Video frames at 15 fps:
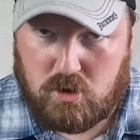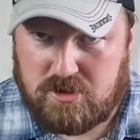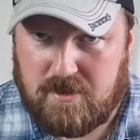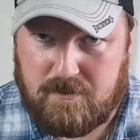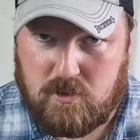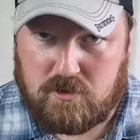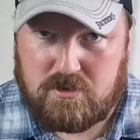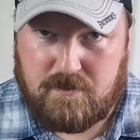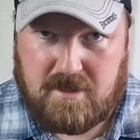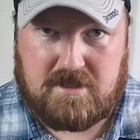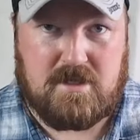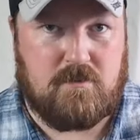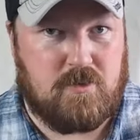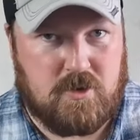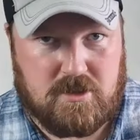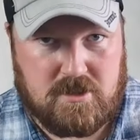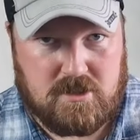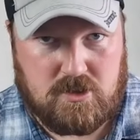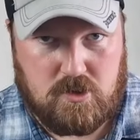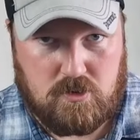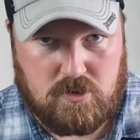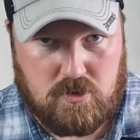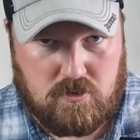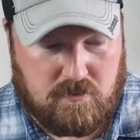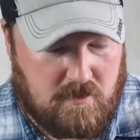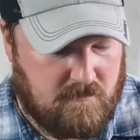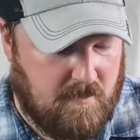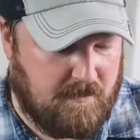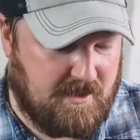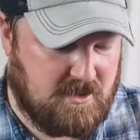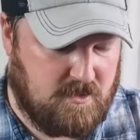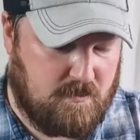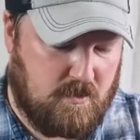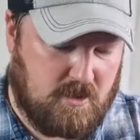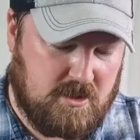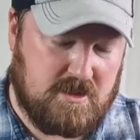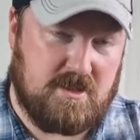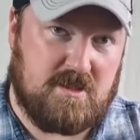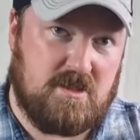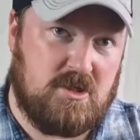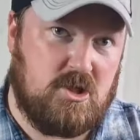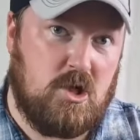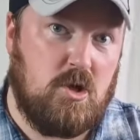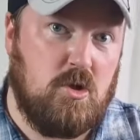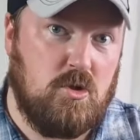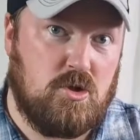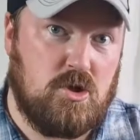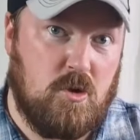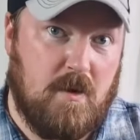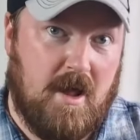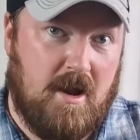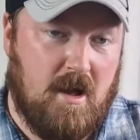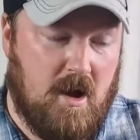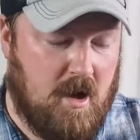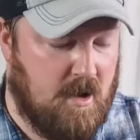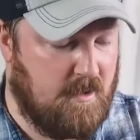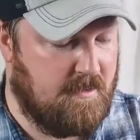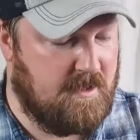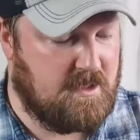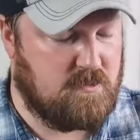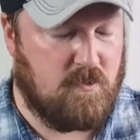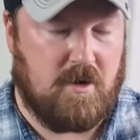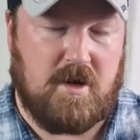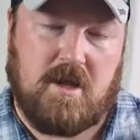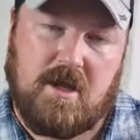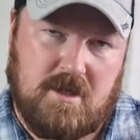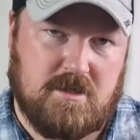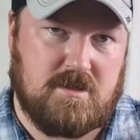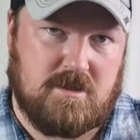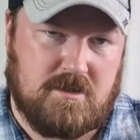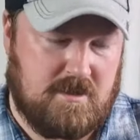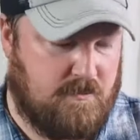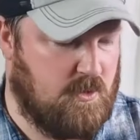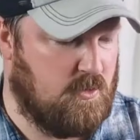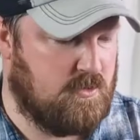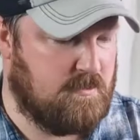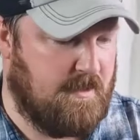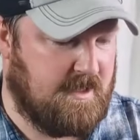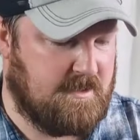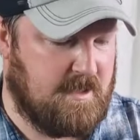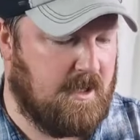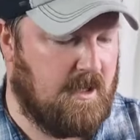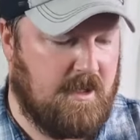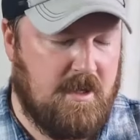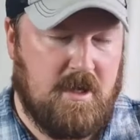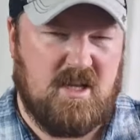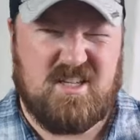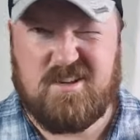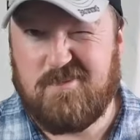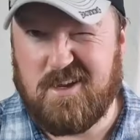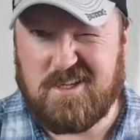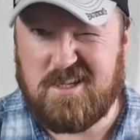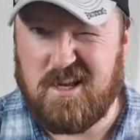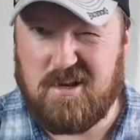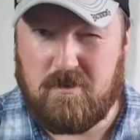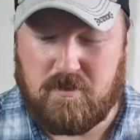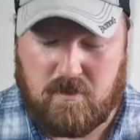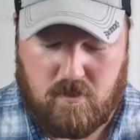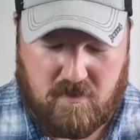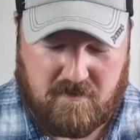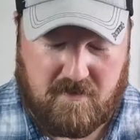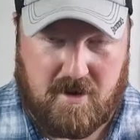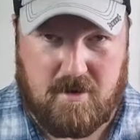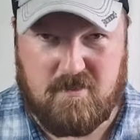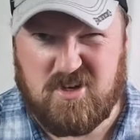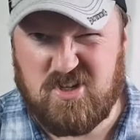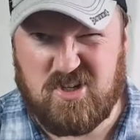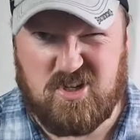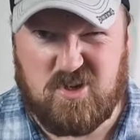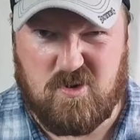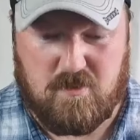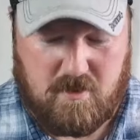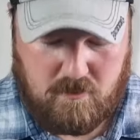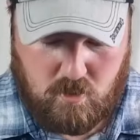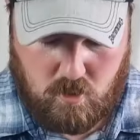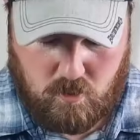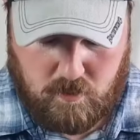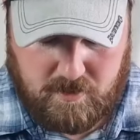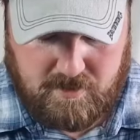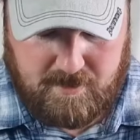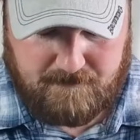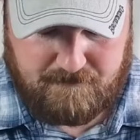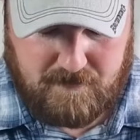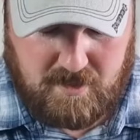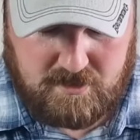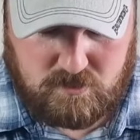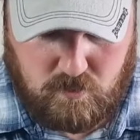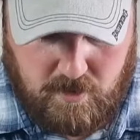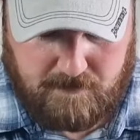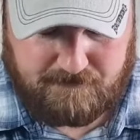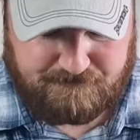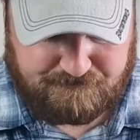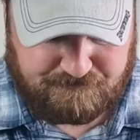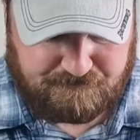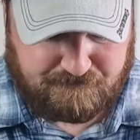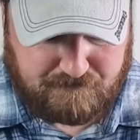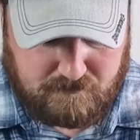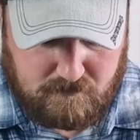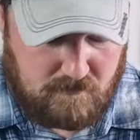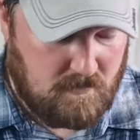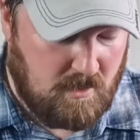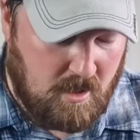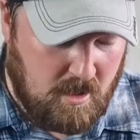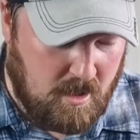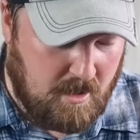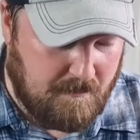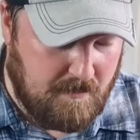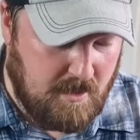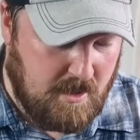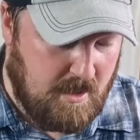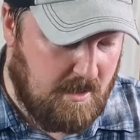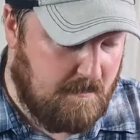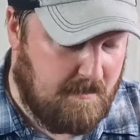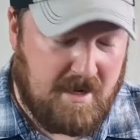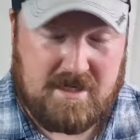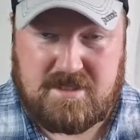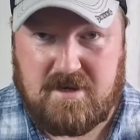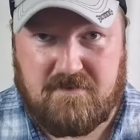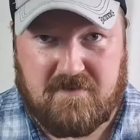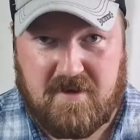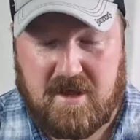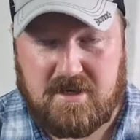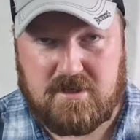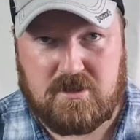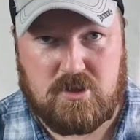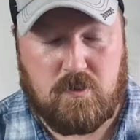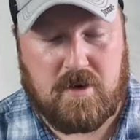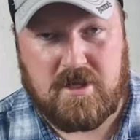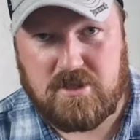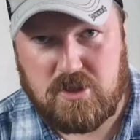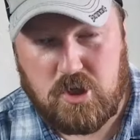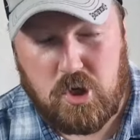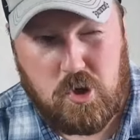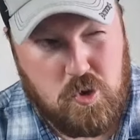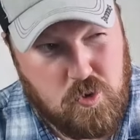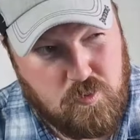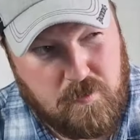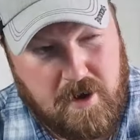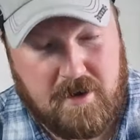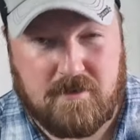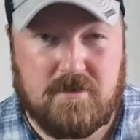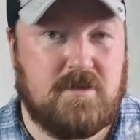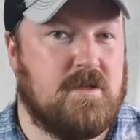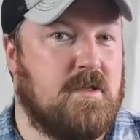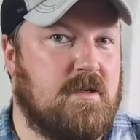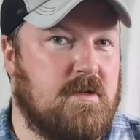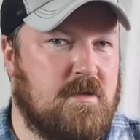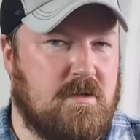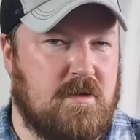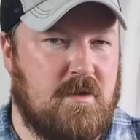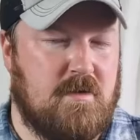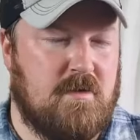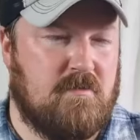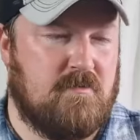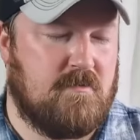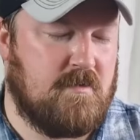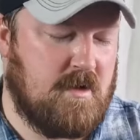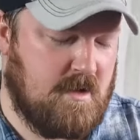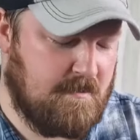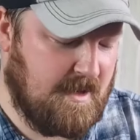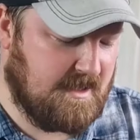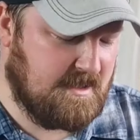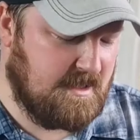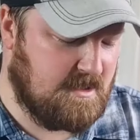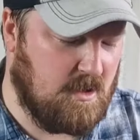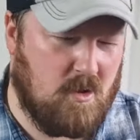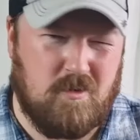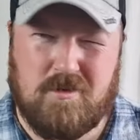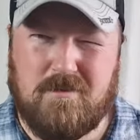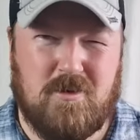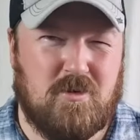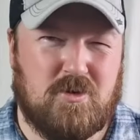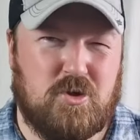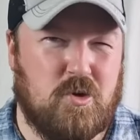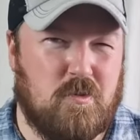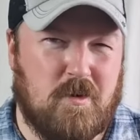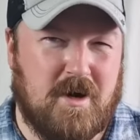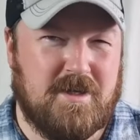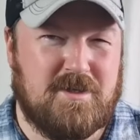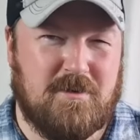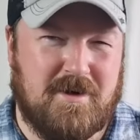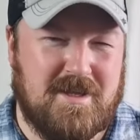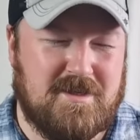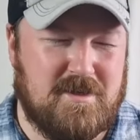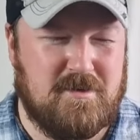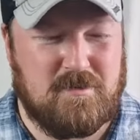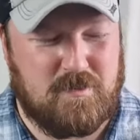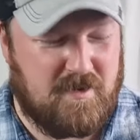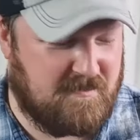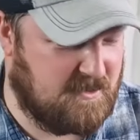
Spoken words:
semi-automatic because it's 223 Remington, but because this is 2.2 LR, this one is semi-automatic. So that makes it a little bit more fun. It means you can do a bit more with it as well. Magazine fed 22 rounds, the magazines hold. I'm not sure why 22, a bit of a